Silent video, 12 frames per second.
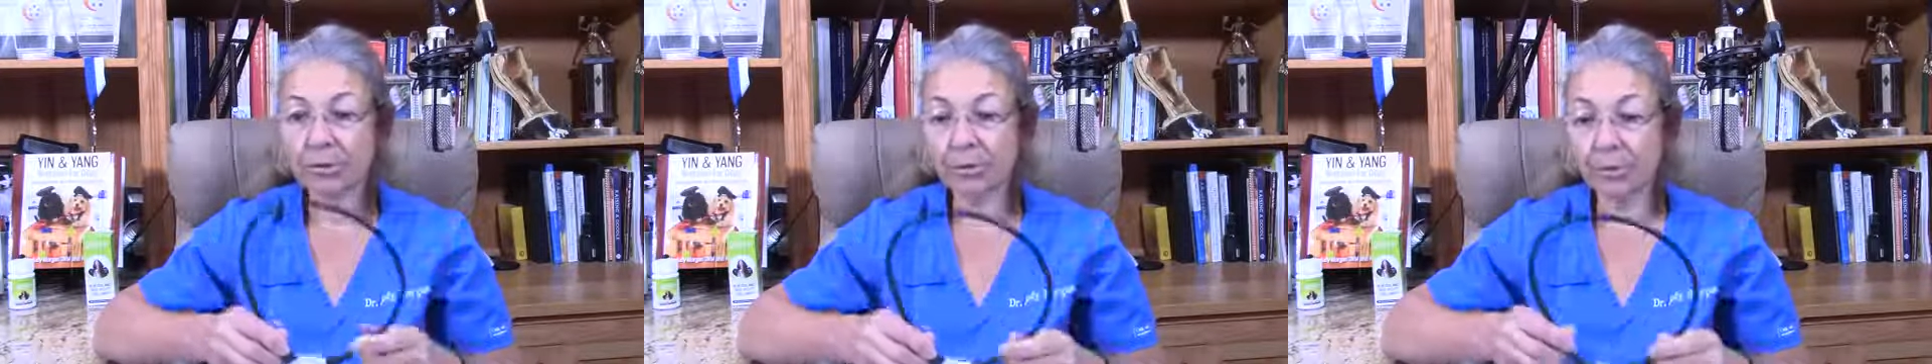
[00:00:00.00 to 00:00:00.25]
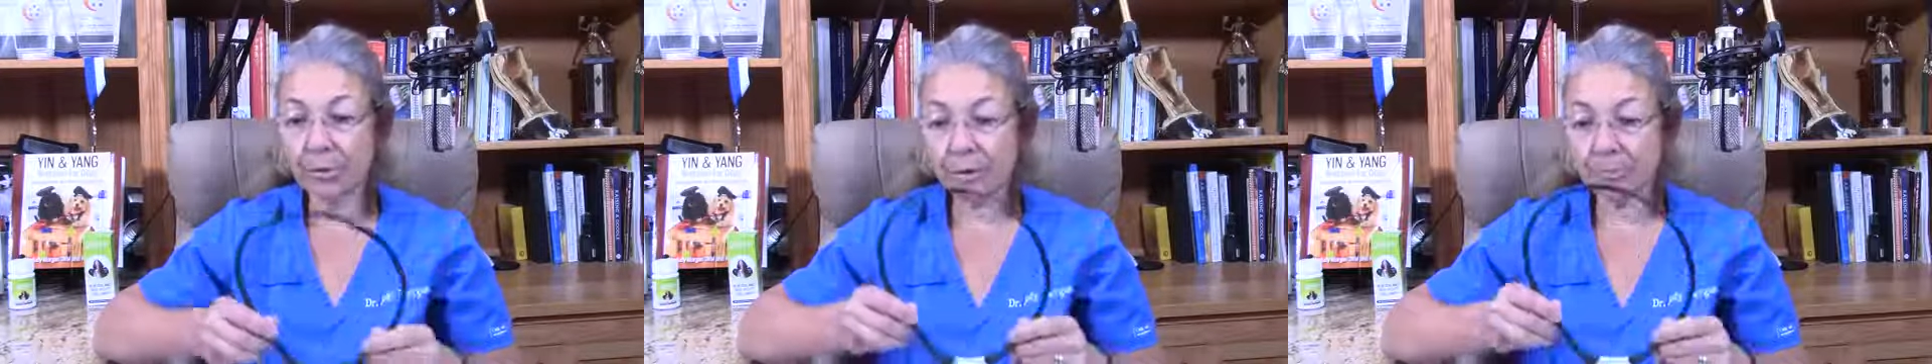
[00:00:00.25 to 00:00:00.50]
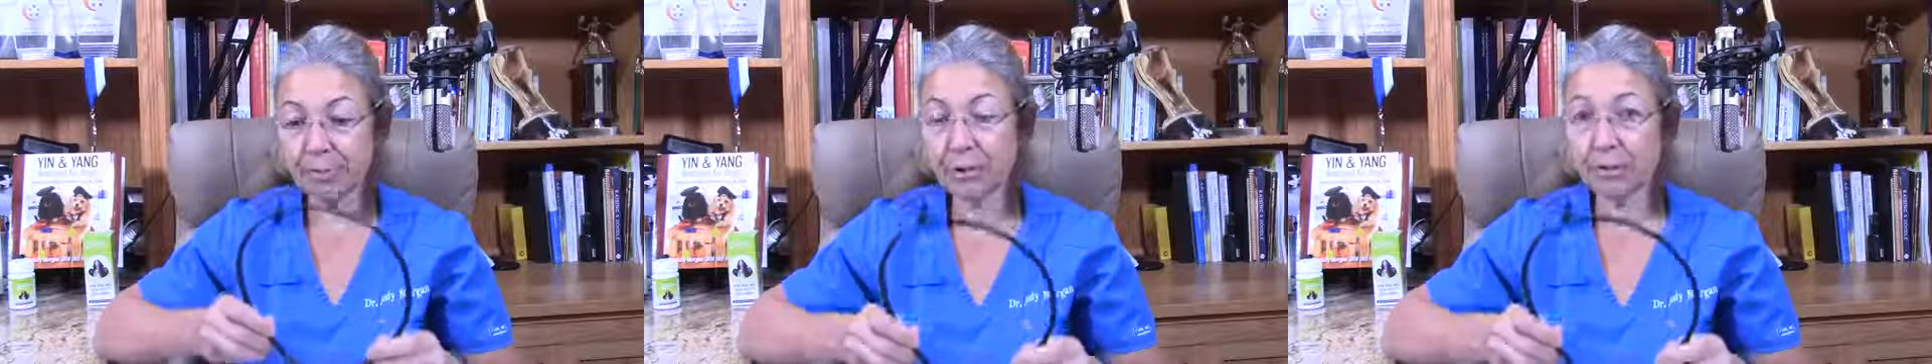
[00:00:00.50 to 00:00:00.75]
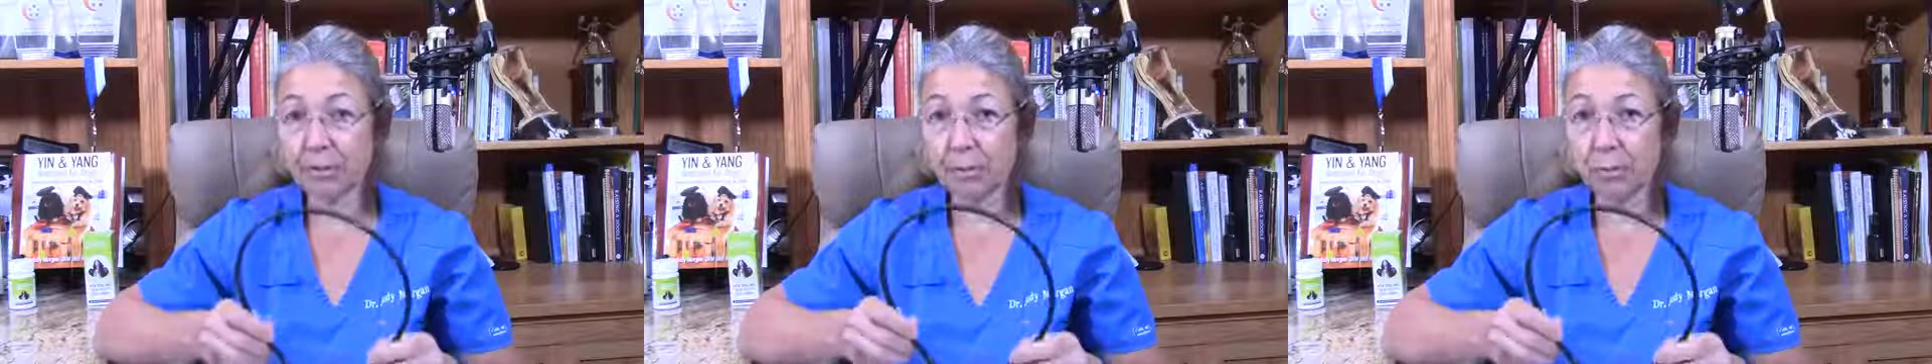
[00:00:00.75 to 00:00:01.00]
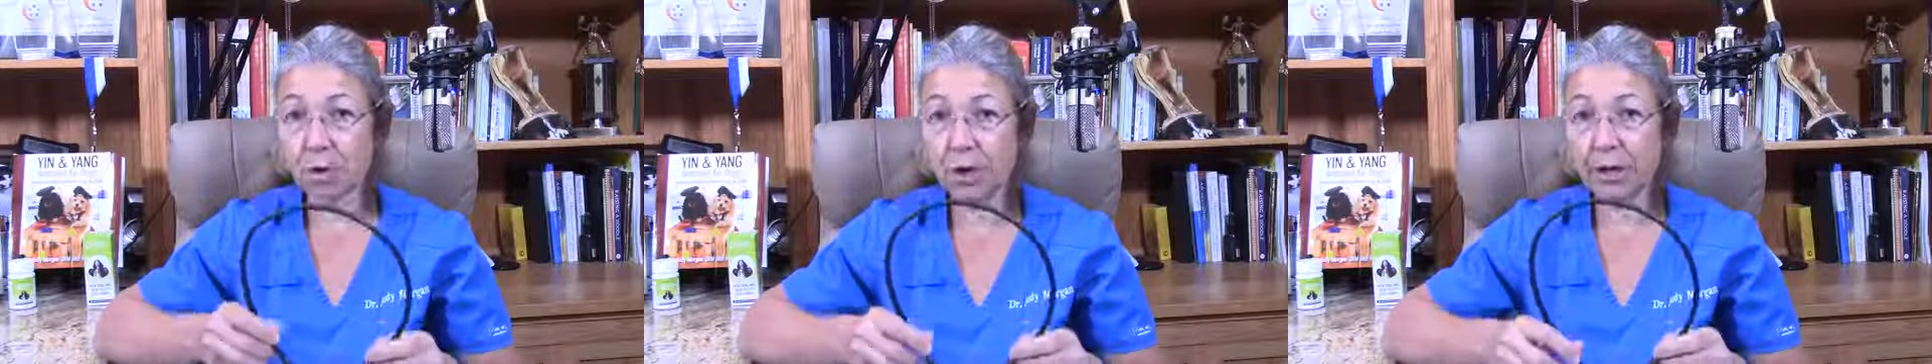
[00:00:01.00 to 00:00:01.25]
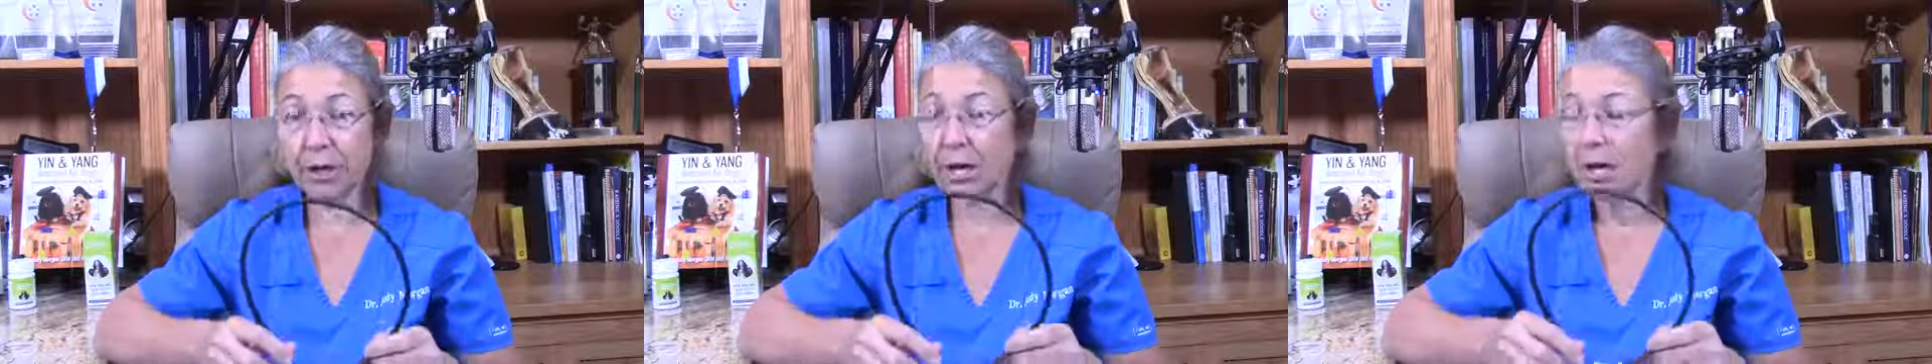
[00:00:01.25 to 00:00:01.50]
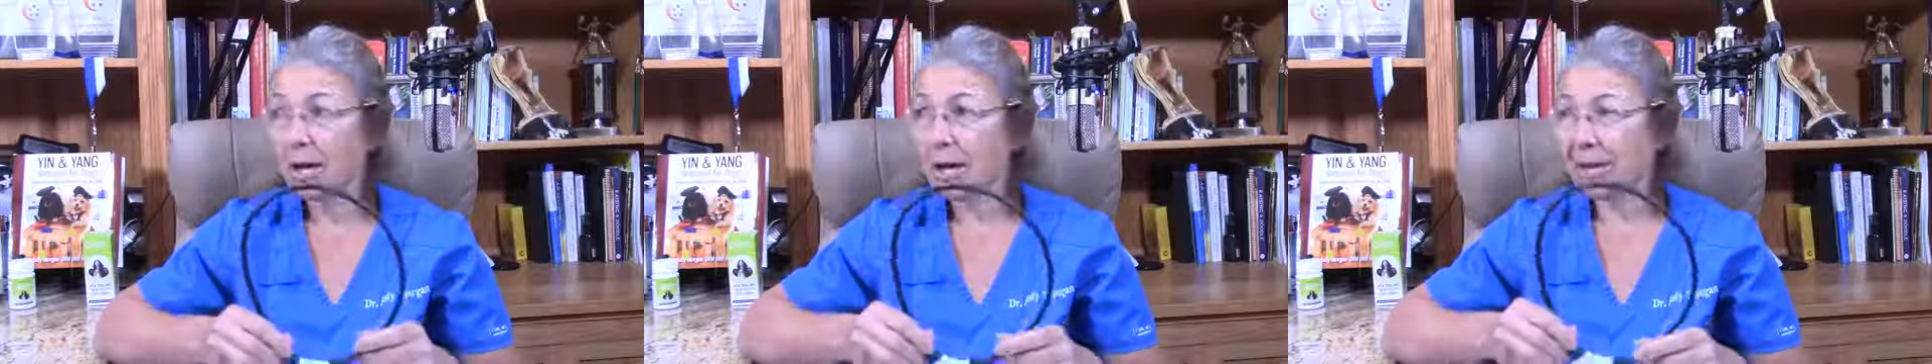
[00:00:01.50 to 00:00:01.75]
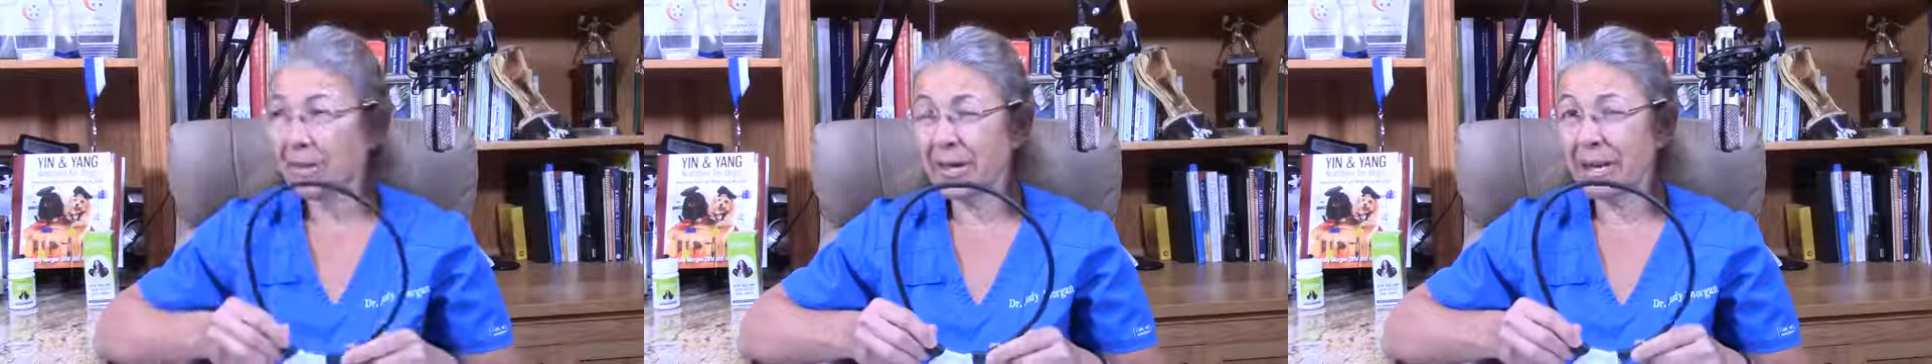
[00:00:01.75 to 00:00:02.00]
So this particular one,
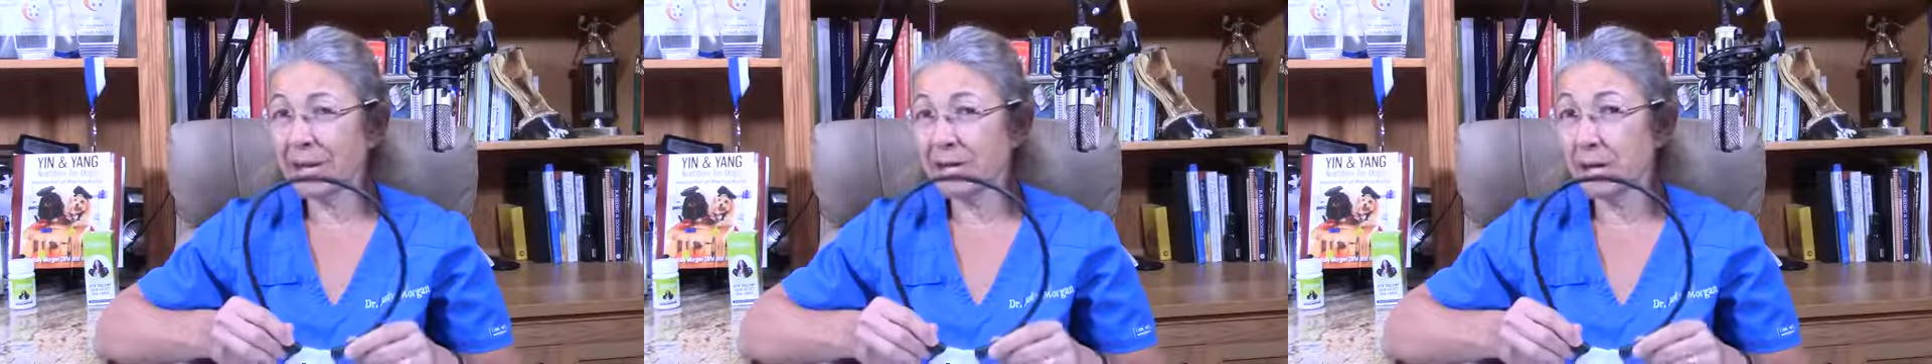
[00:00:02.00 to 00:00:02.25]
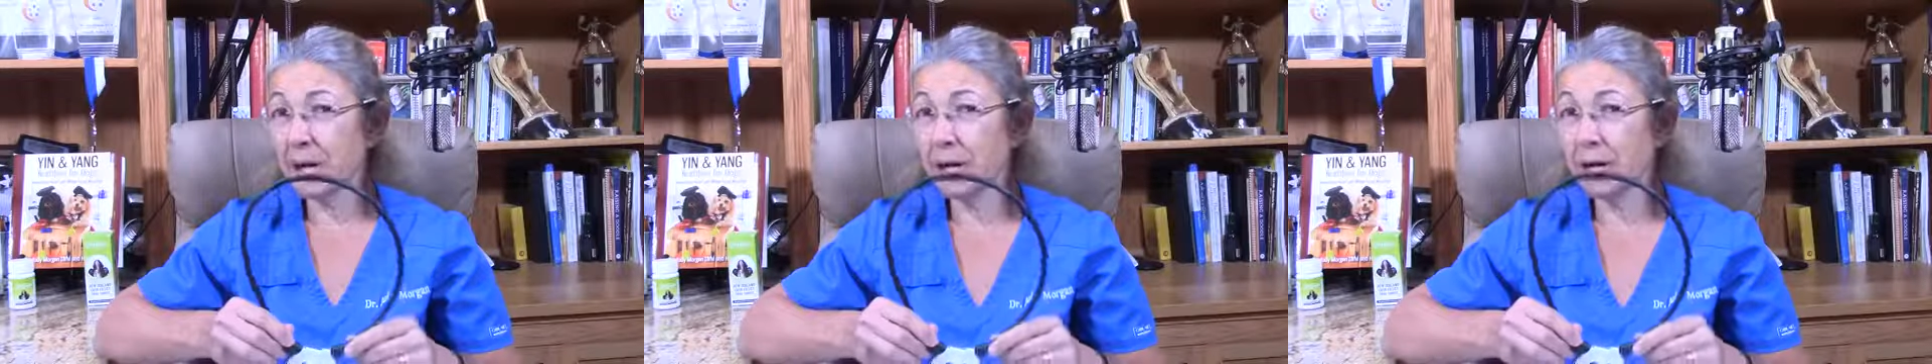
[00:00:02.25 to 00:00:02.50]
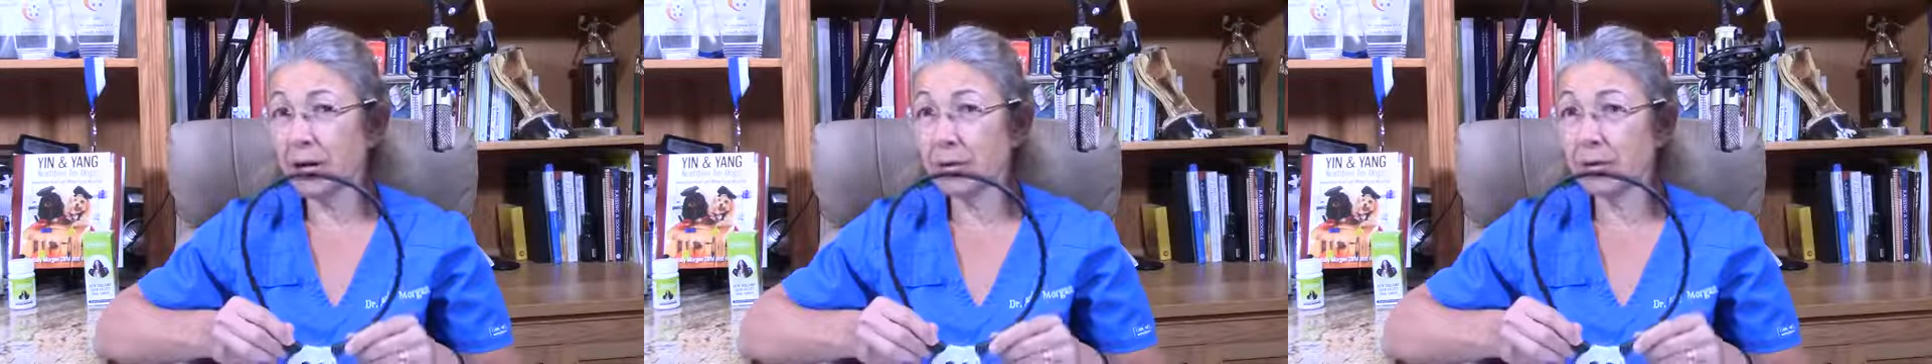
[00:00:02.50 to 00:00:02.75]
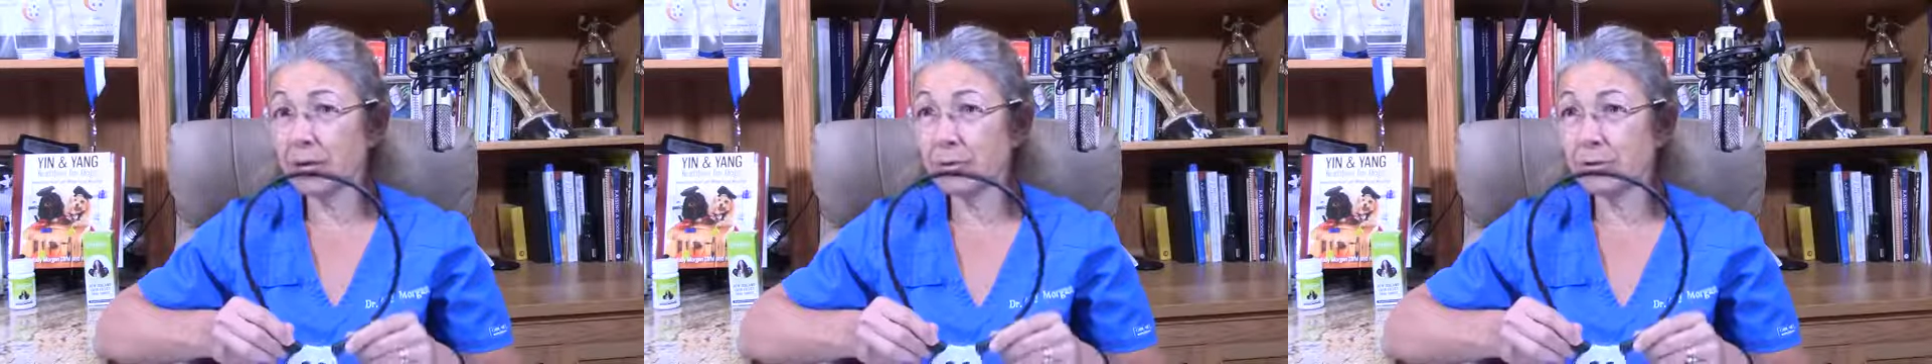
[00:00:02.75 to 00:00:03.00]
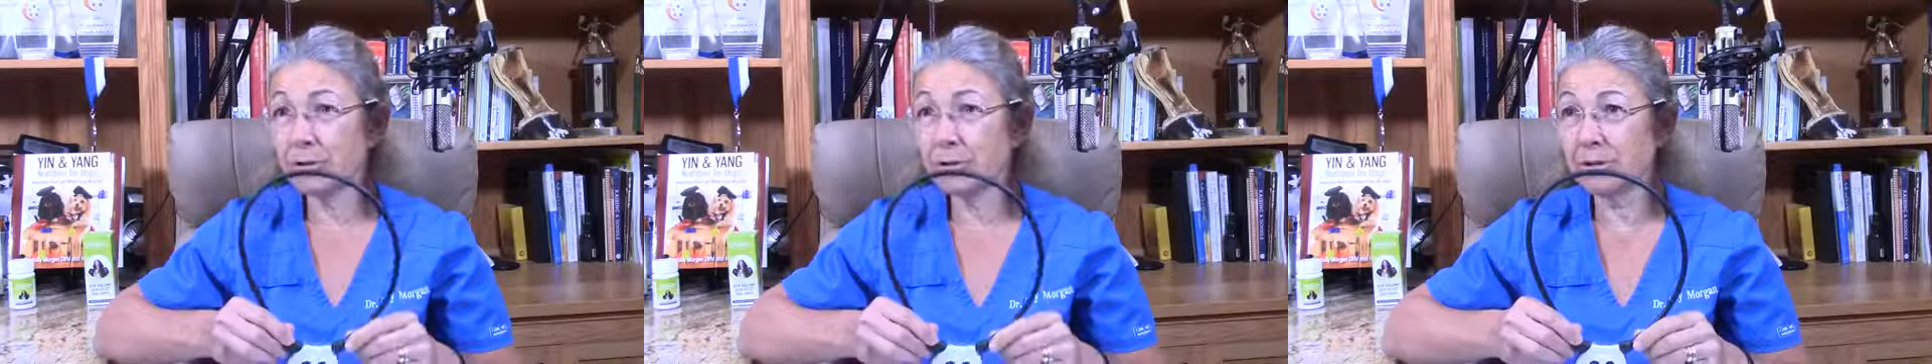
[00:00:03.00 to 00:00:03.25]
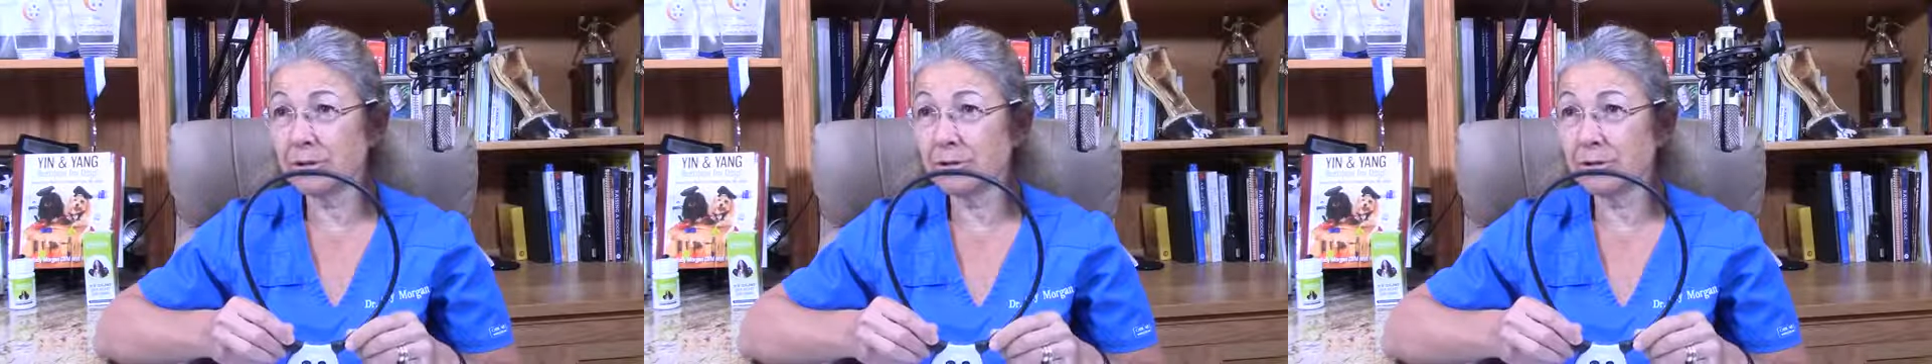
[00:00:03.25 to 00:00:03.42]
I think it has one hundred